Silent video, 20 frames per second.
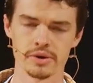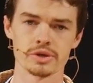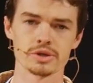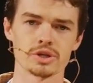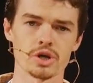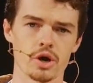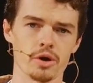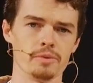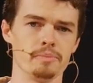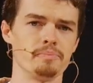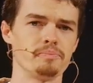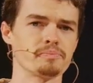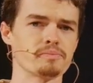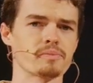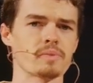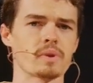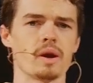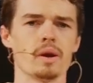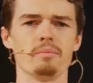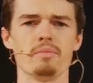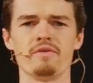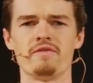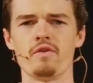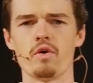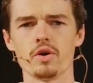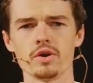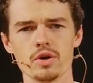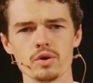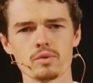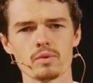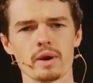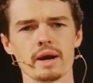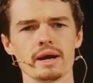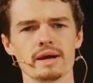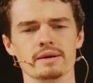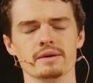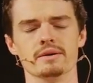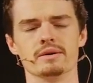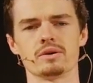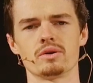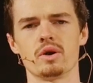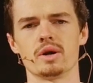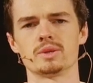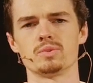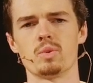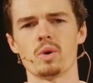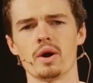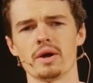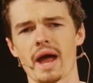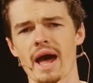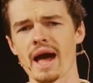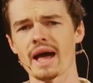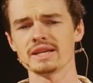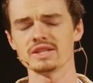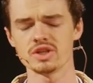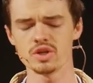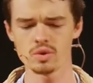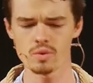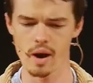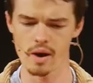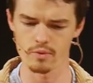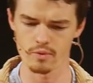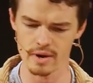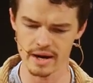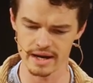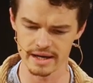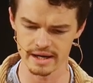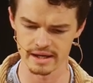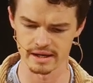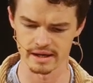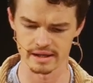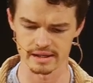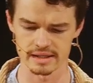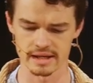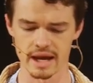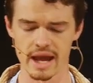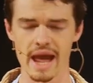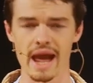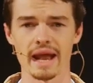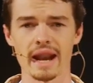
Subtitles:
So, before you read God's word, as you are reading it,